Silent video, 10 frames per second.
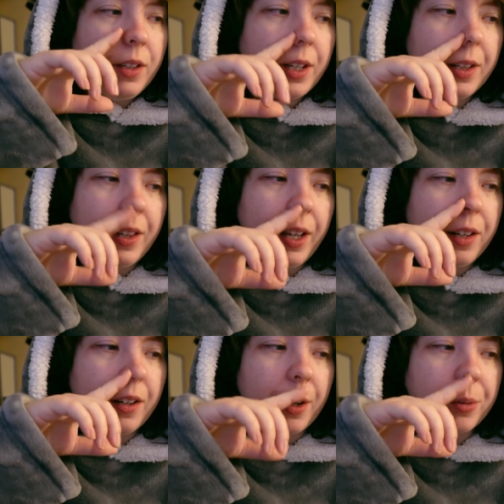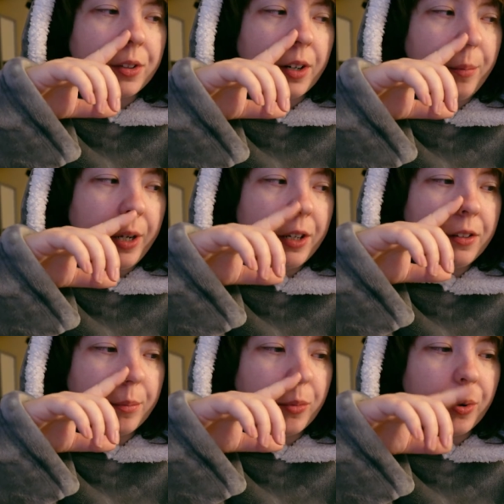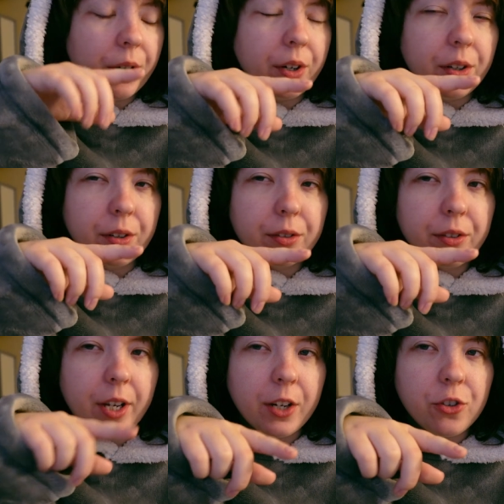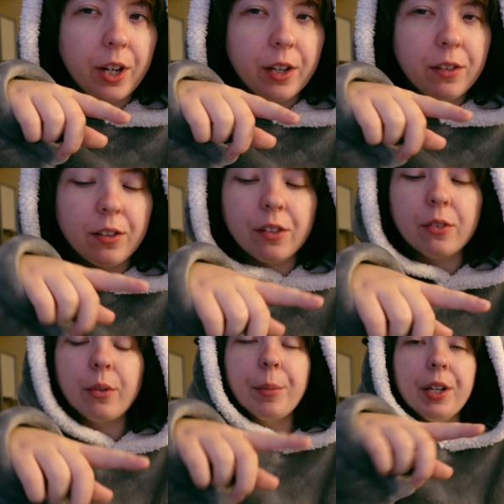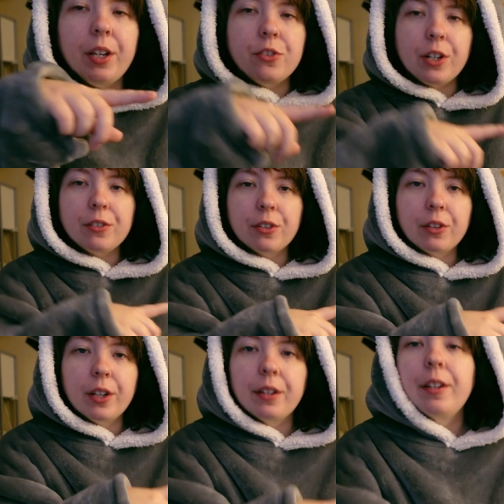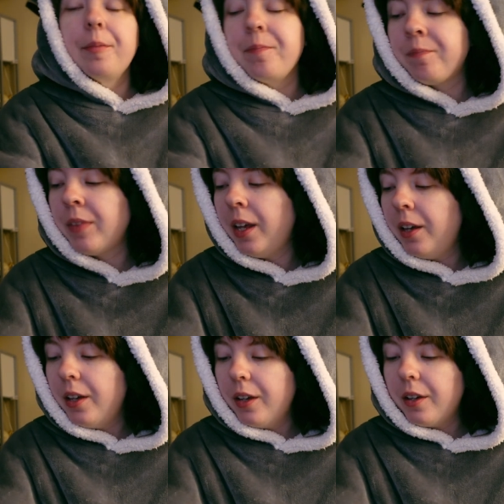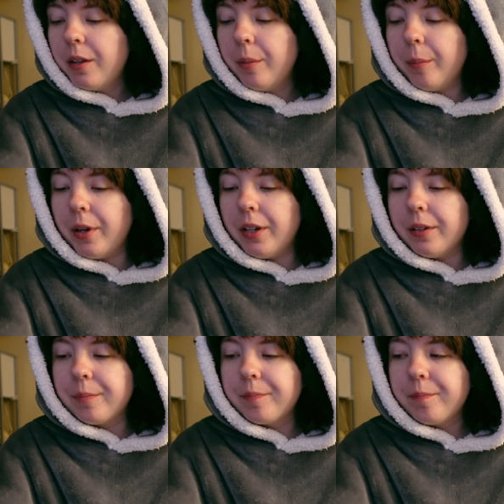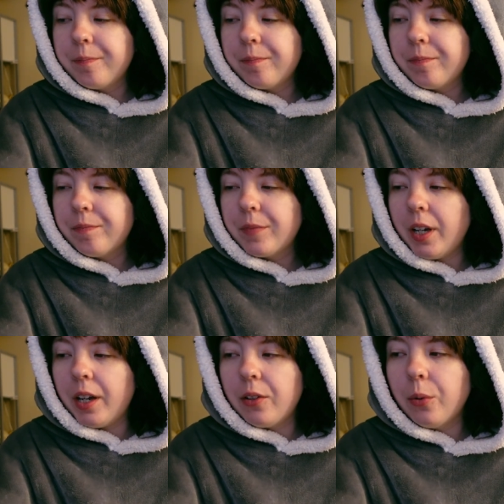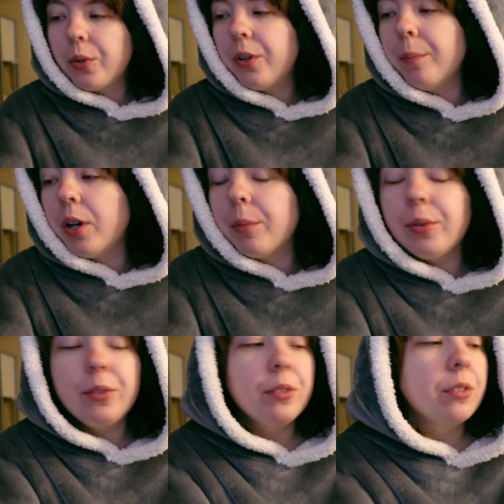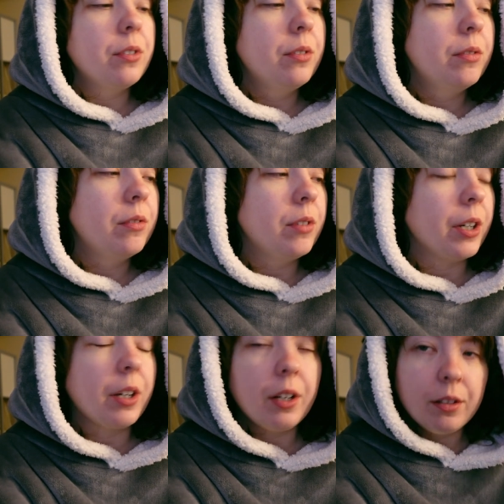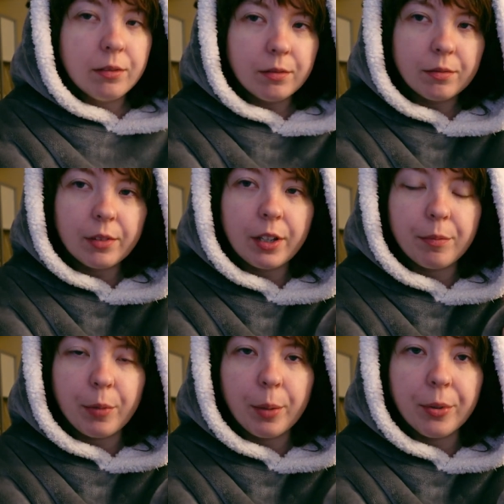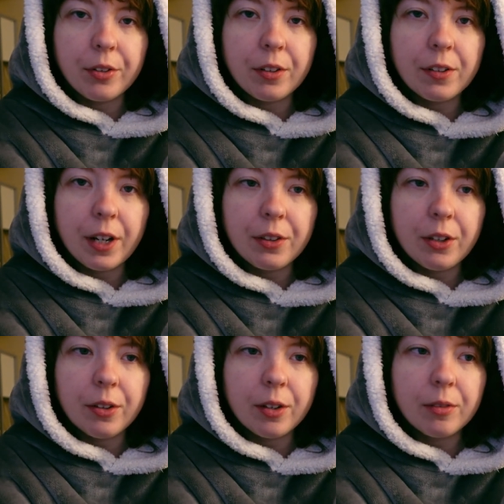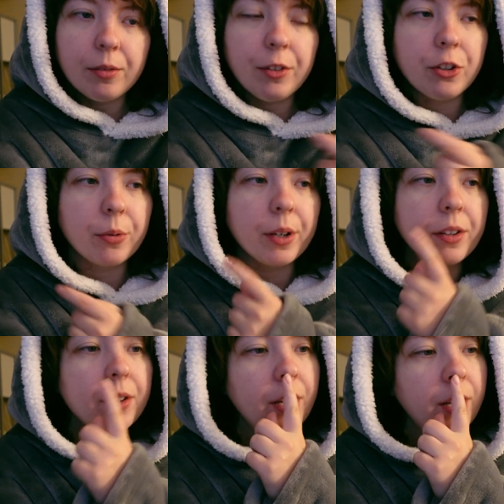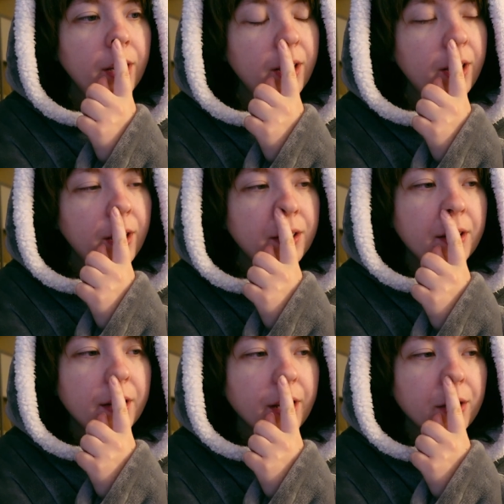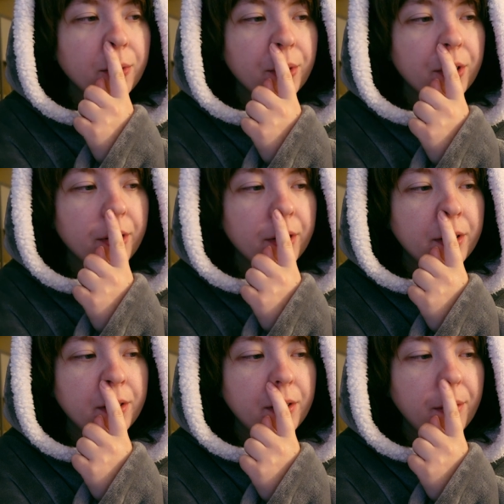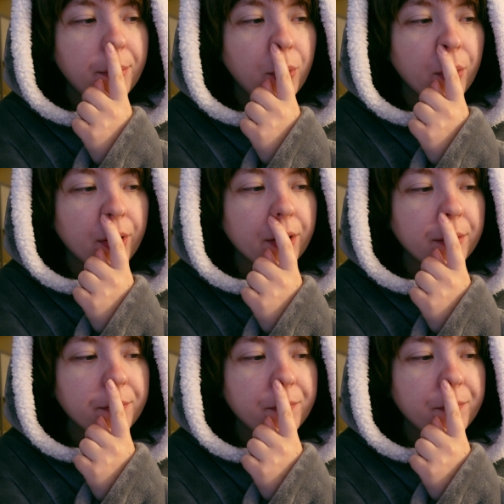And then I was gonna make some more keychains. This is what my keychains look like. But I had to order marbles. They're they have marbles inside that you can fidget with. I had to order more